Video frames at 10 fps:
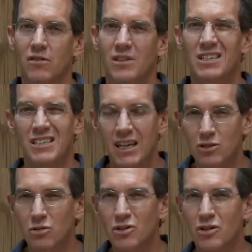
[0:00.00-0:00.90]
The
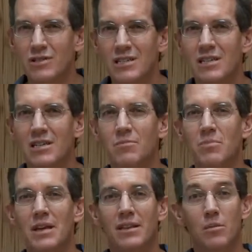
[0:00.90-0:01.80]
central nervous system
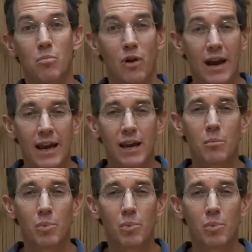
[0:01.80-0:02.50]
being the brain,